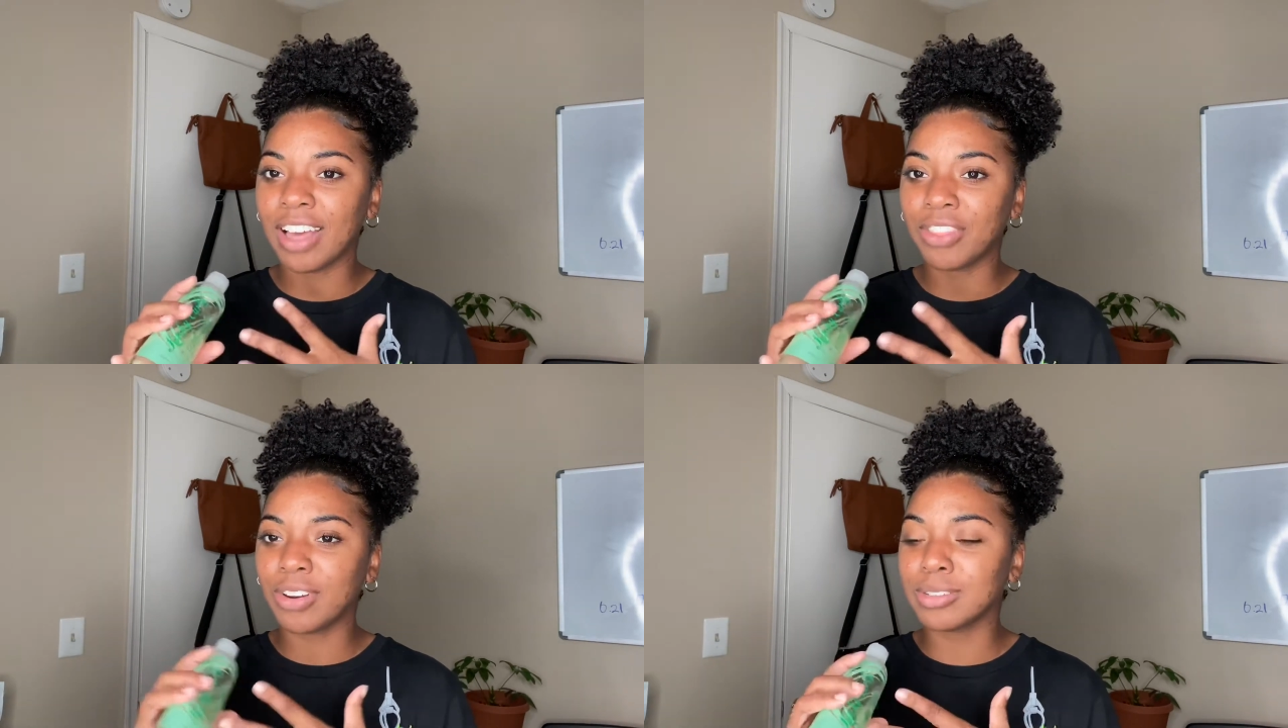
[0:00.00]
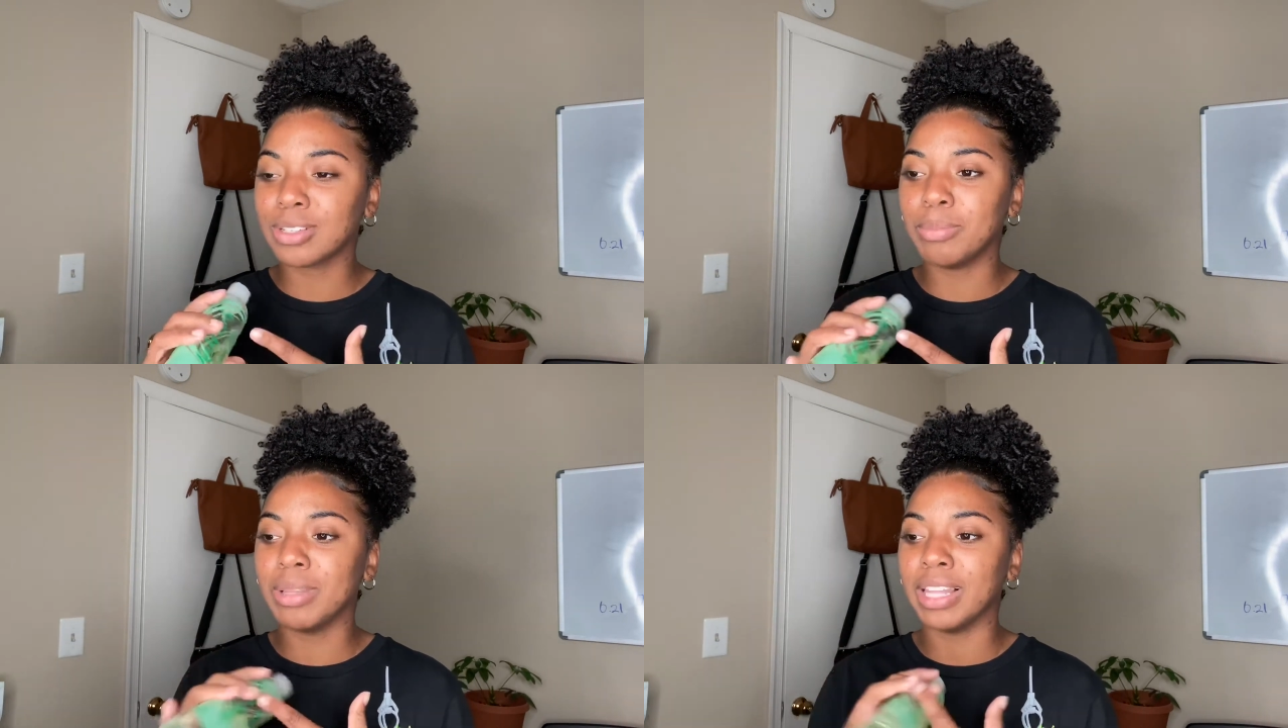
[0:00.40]
I thought it was
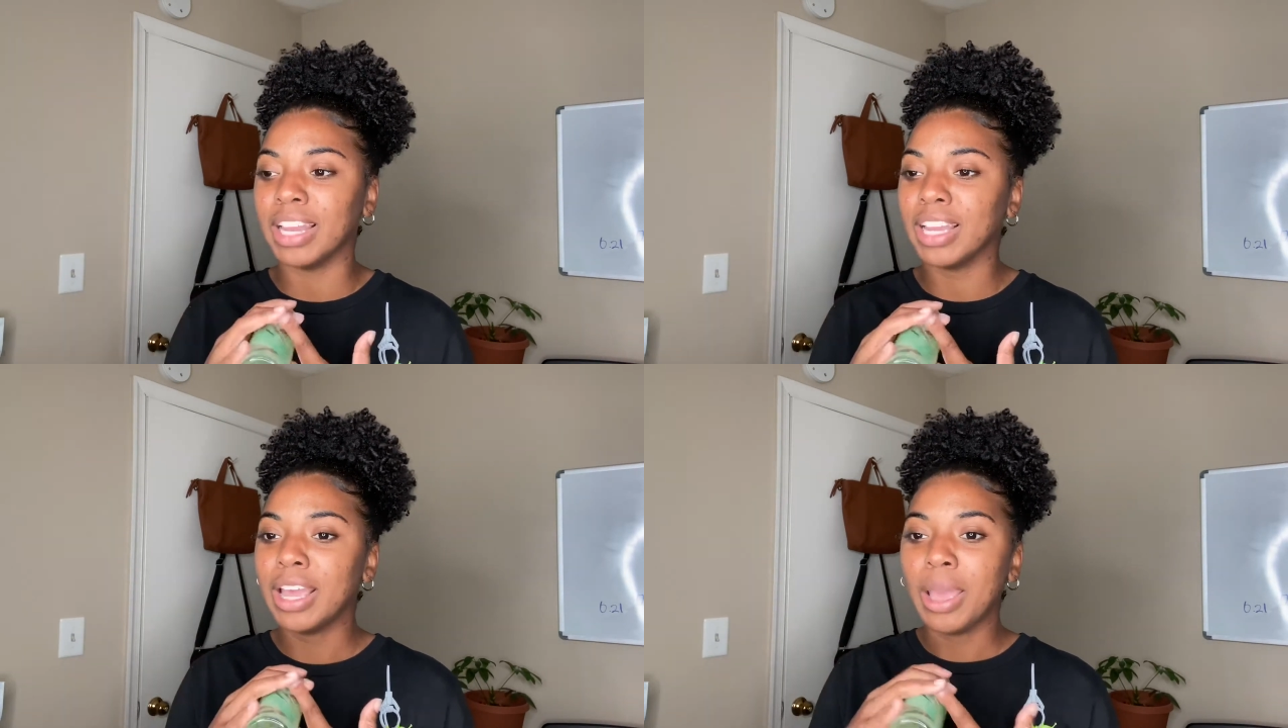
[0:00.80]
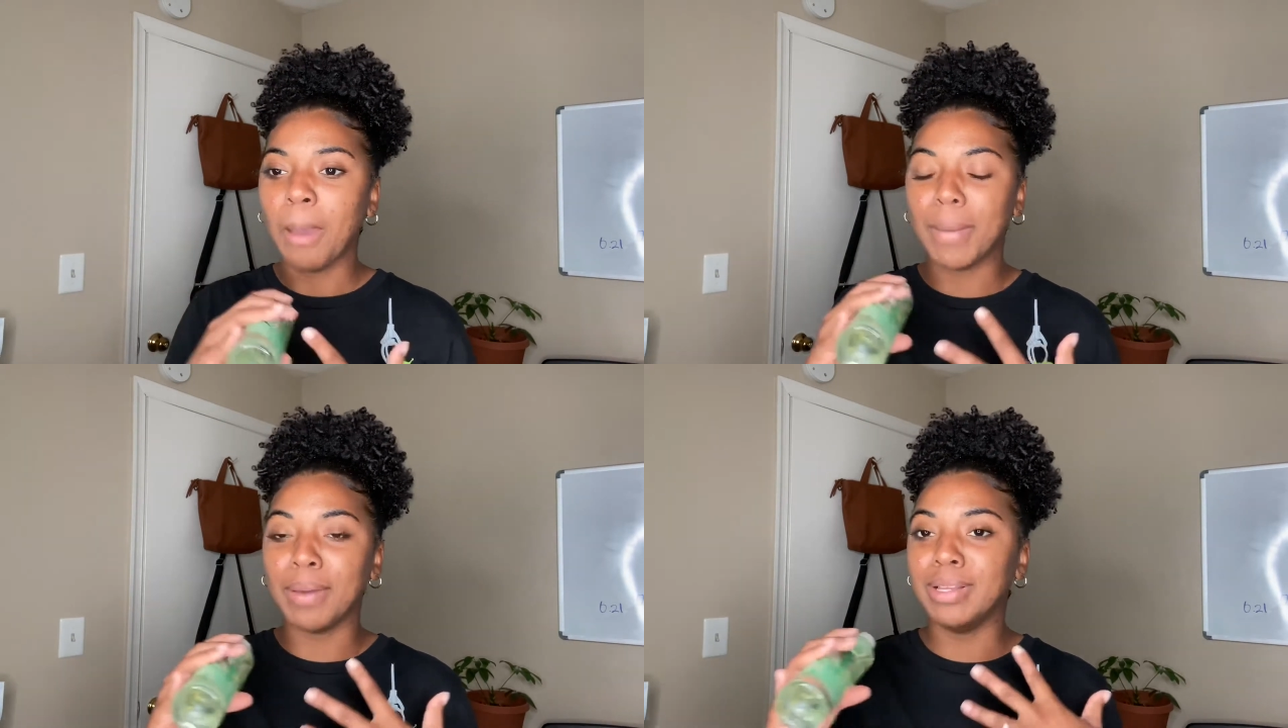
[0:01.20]
gonna be like
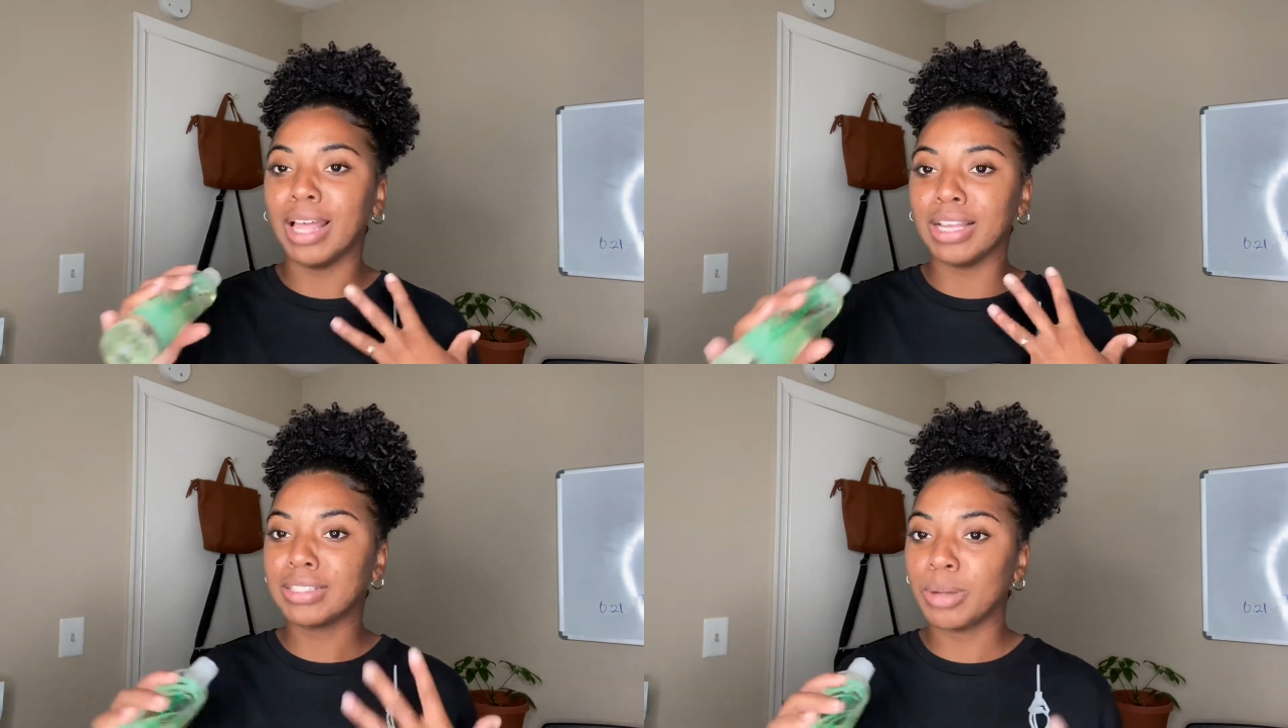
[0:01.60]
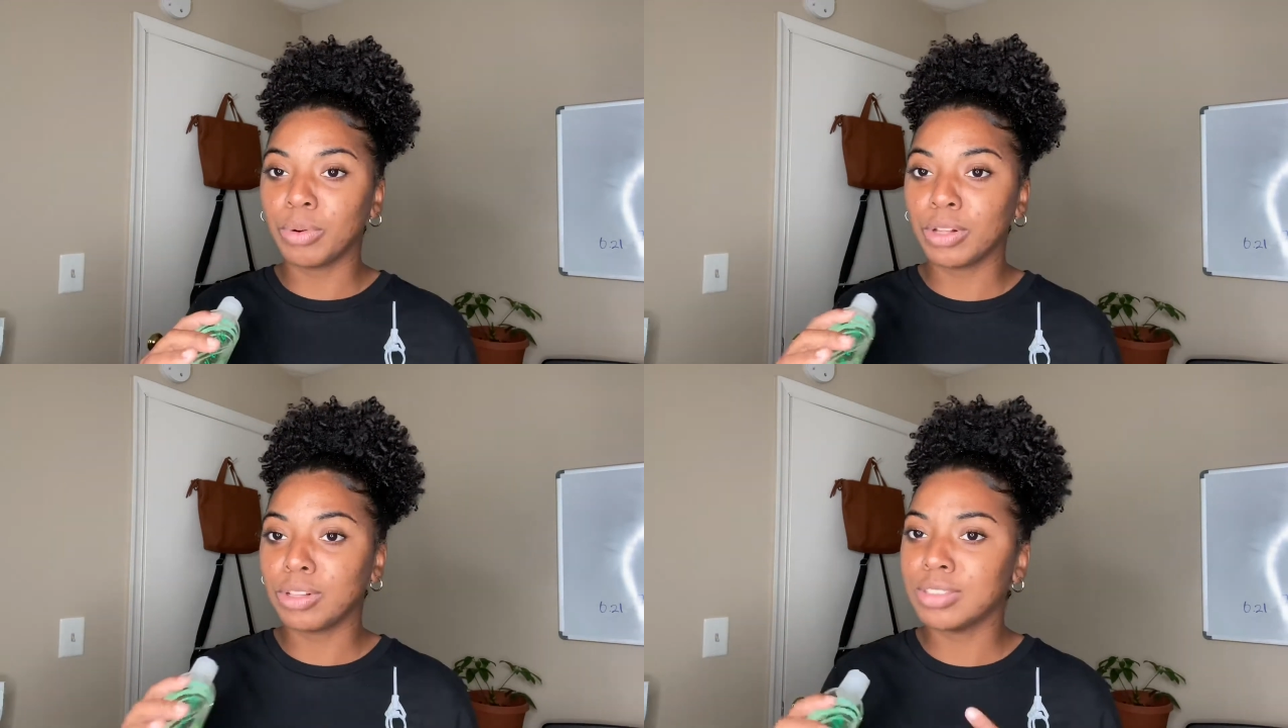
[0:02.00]
maybe like
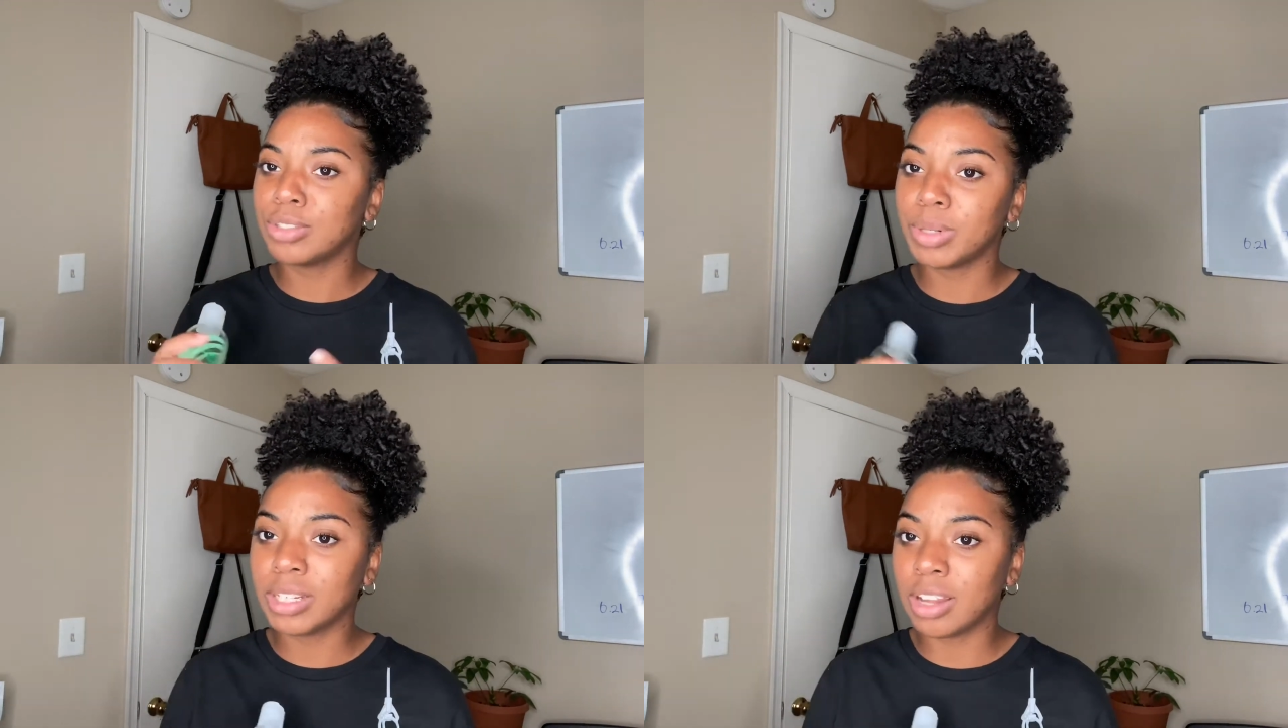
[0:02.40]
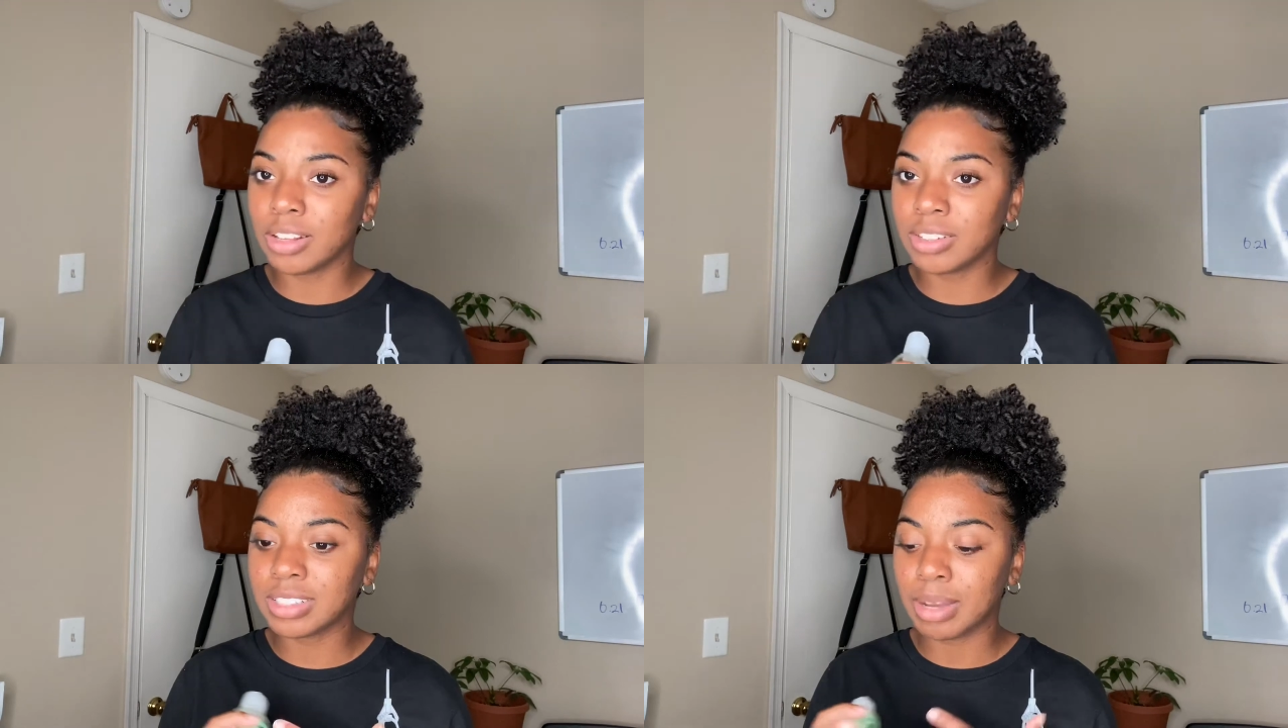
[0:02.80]
somewhere close to $20.